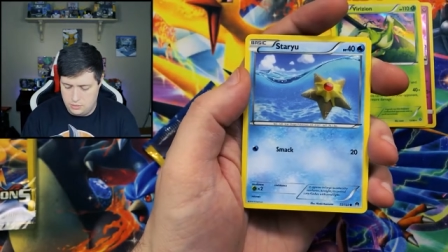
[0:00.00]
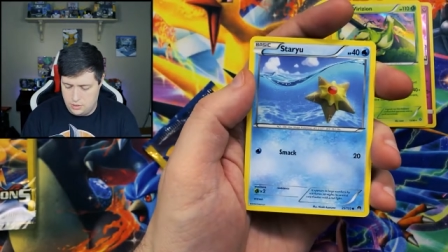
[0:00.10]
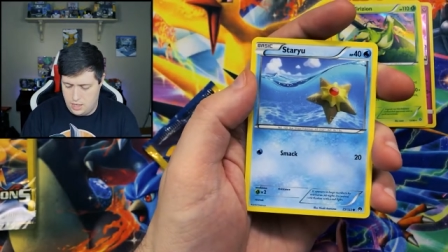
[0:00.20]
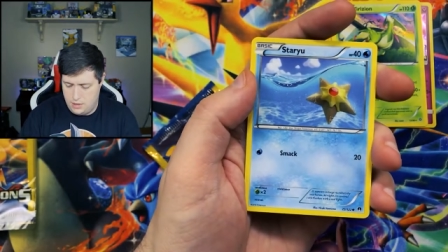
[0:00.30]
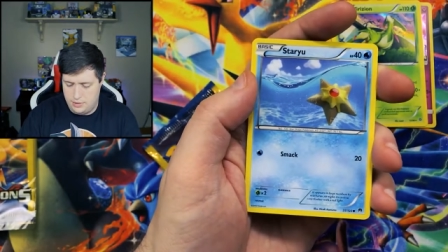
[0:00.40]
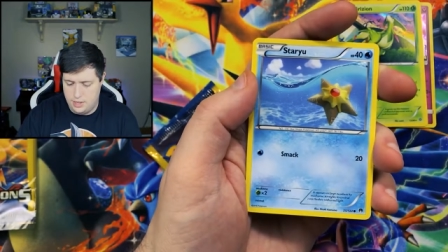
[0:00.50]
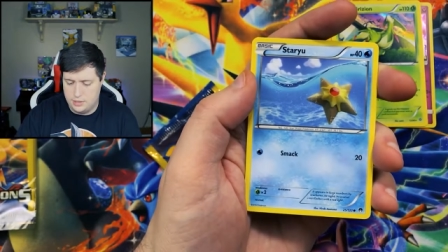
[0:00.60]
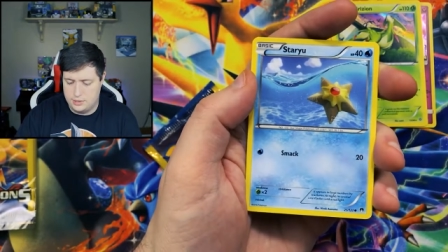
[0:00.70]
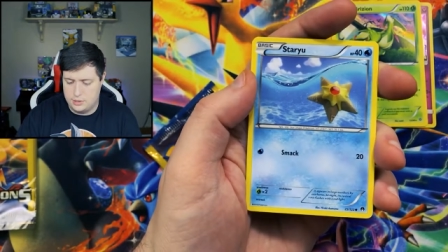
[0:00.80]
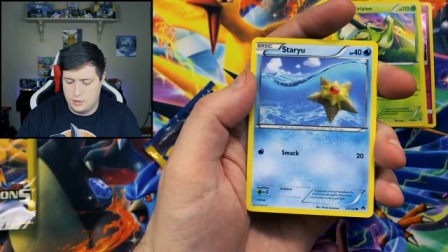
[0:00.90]
We have a
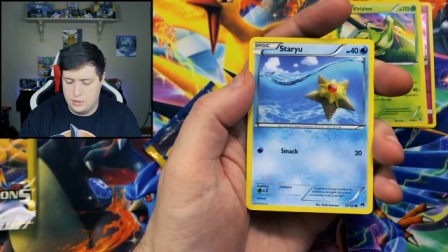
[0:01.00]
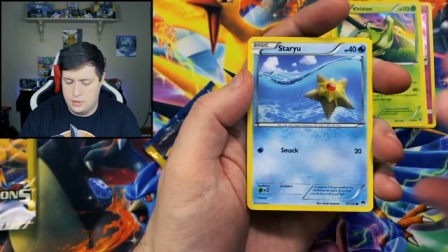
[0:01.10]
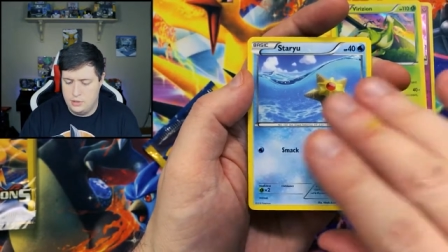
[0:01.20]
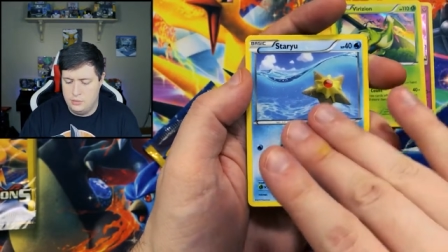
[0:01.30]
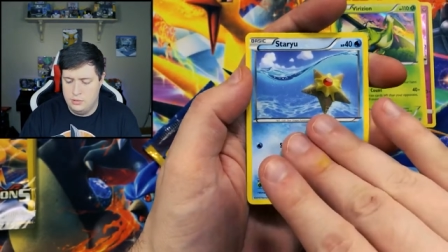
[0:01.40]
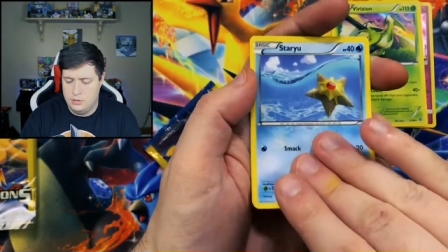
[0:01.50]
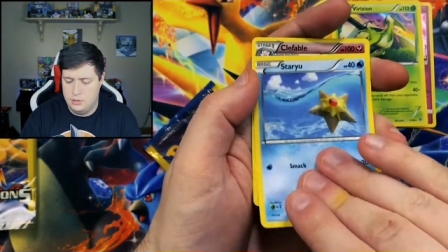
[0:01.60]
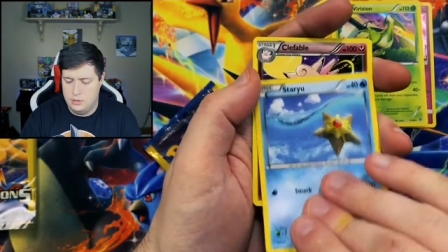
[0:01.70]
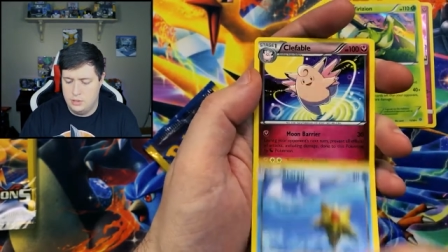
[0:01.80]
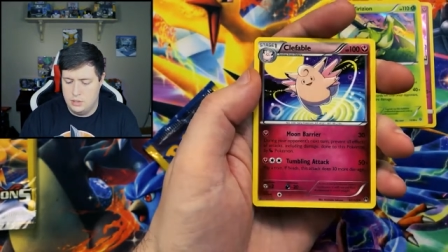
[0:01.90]
Staryu
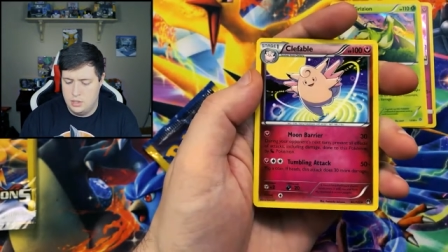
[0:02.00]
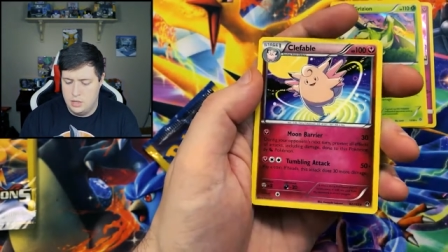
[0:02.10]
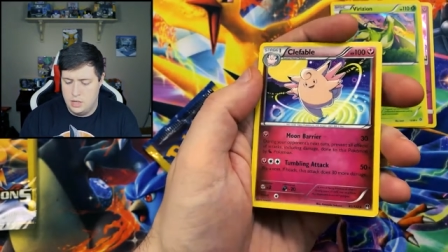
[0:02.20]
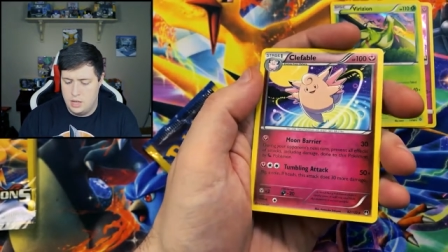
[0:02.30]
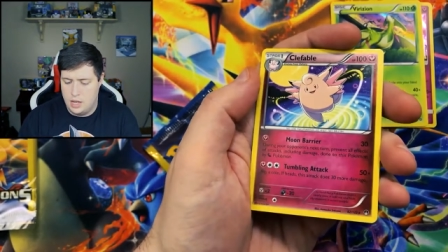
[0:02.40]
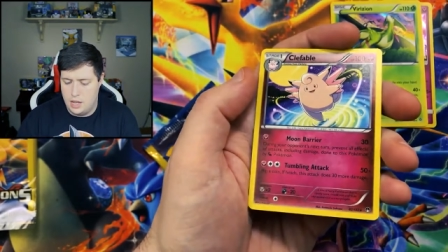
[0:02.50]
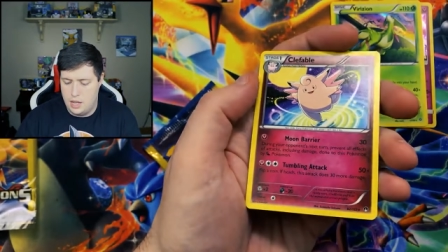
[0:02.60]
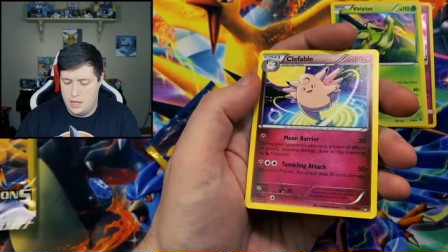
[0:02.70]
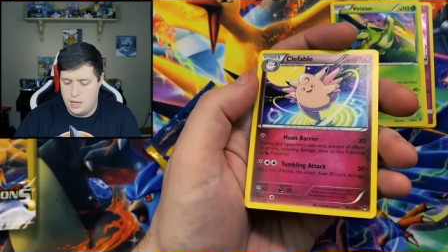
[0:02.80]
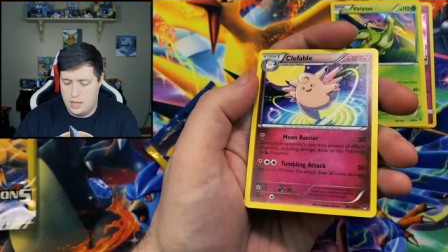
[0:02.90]

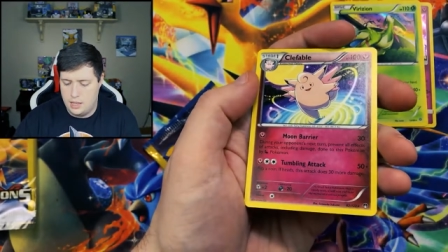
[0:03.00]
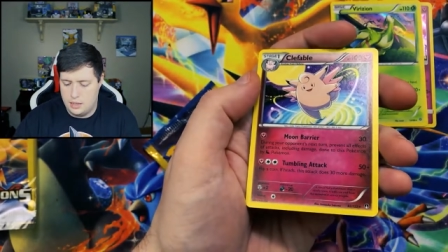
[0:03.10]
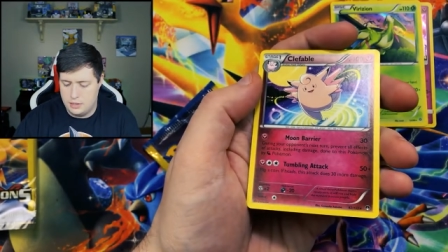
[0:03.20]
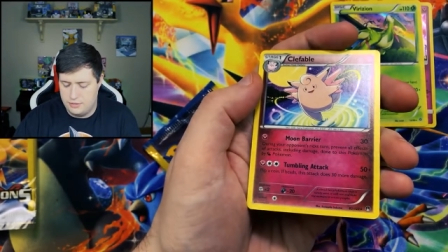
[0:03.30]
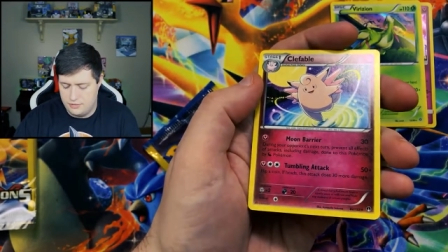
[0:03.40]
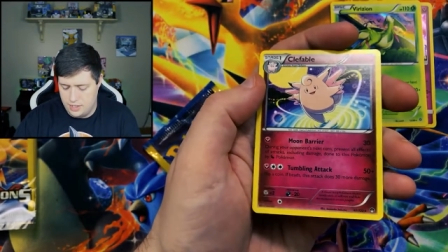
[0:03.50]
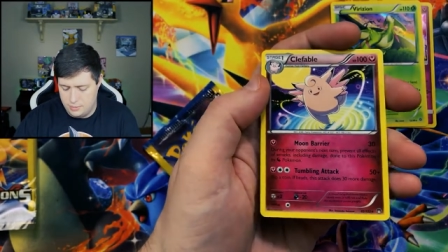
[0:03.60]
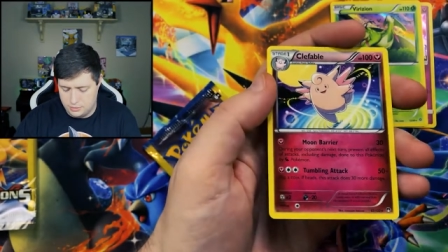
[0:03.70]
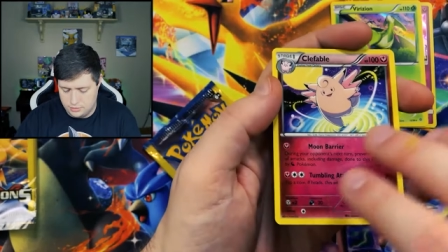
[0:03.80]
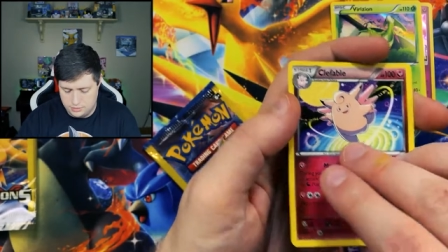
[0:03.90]
and a
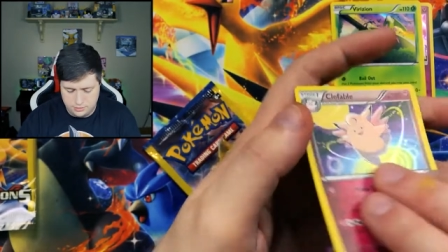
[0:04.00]
Clefable.